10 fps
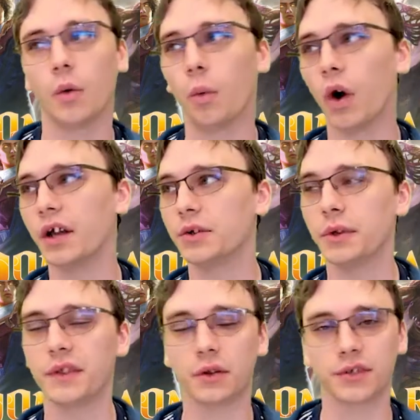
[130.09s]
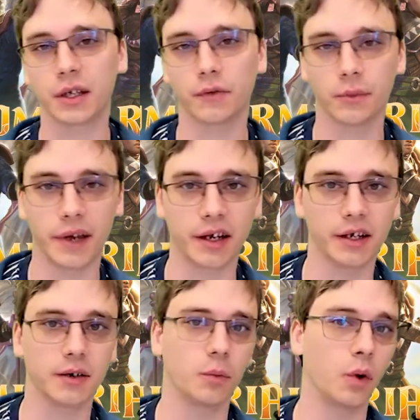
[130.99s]
What do we think will take over the
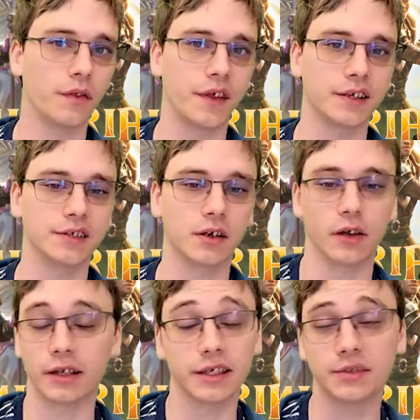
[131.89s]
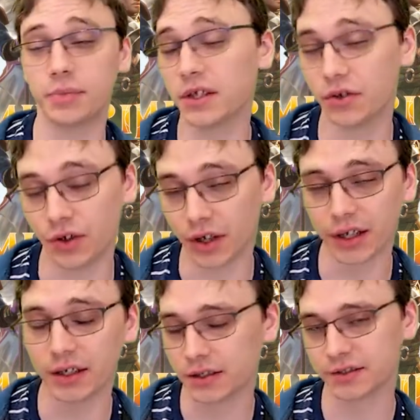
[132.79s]
meta? What things that'll at least be
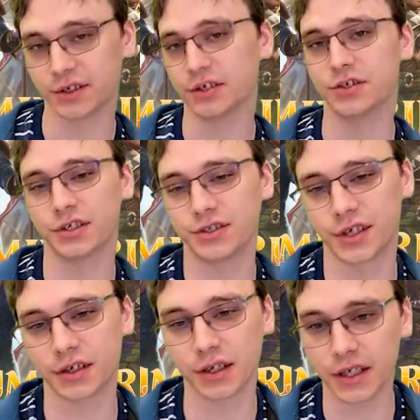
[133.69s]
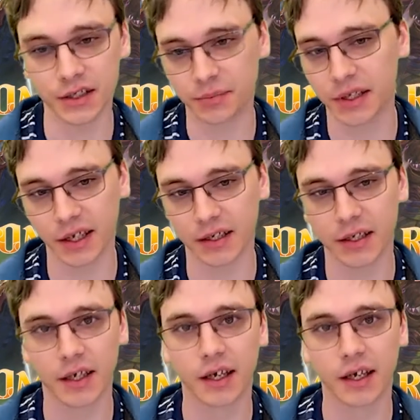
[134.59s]
good, synergistically speaking?